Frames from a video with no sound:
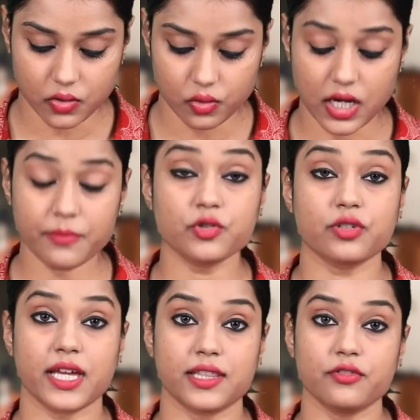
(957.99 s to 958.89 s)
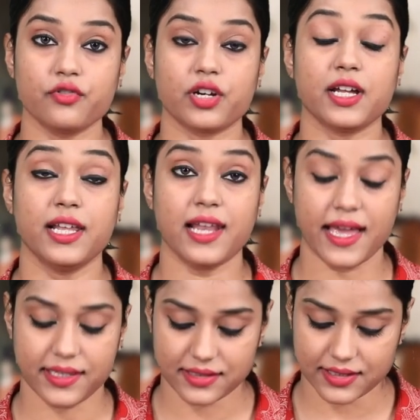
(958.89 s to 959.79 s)
who come together for an
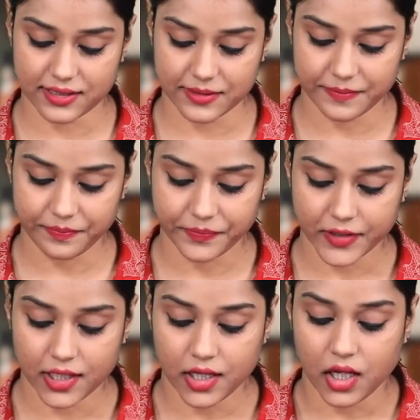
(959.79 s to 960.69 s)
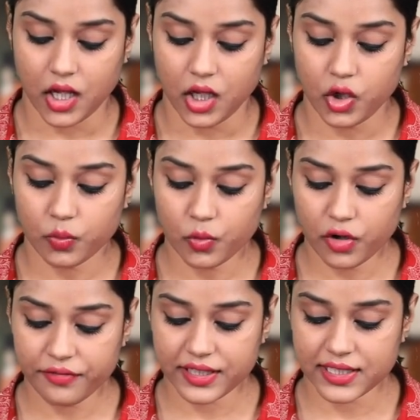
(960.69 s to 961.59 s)
alliance.
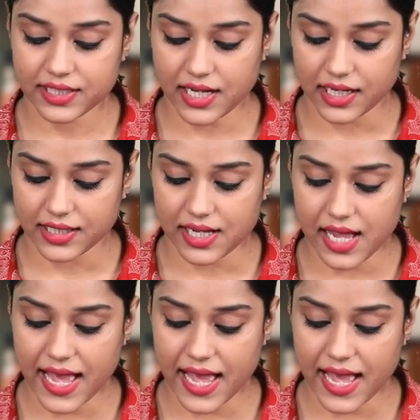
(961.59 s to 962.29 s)
Lomov and Natalia